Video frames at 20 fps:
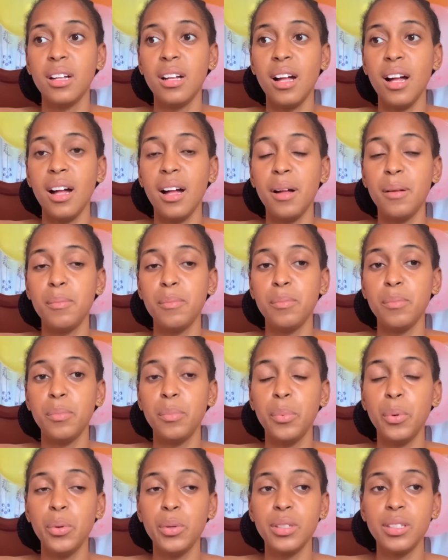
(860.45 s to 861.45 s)
um
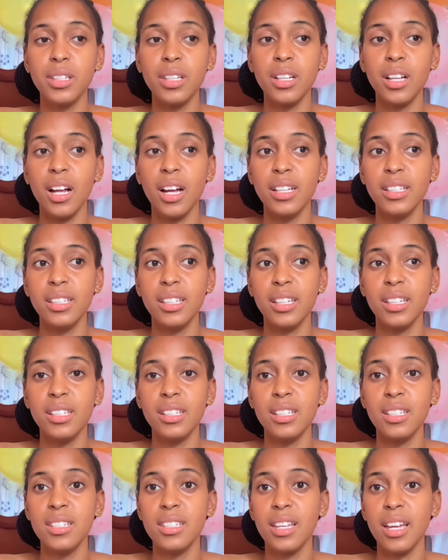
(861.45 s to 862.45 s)
posting content
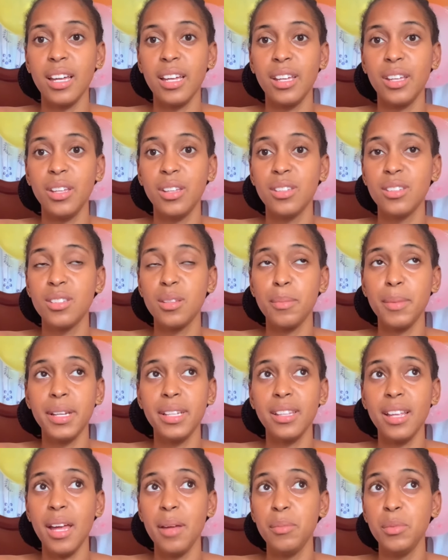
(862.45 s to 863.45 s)
is like some of the
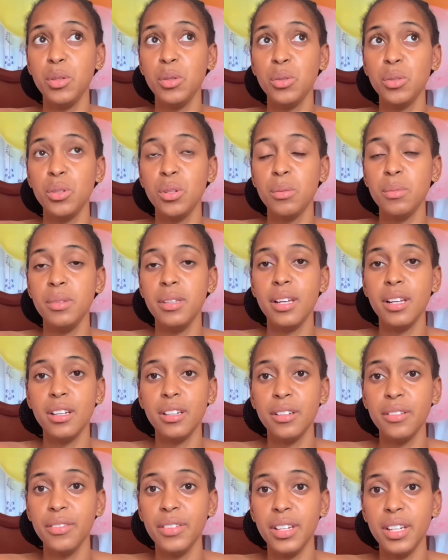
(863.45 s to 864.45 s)
time youtube you know
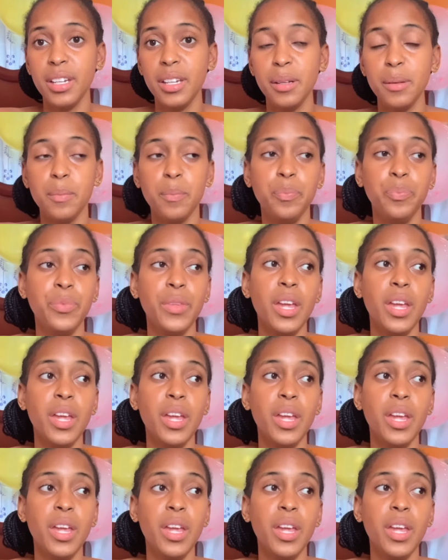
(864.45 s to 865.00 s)
the video them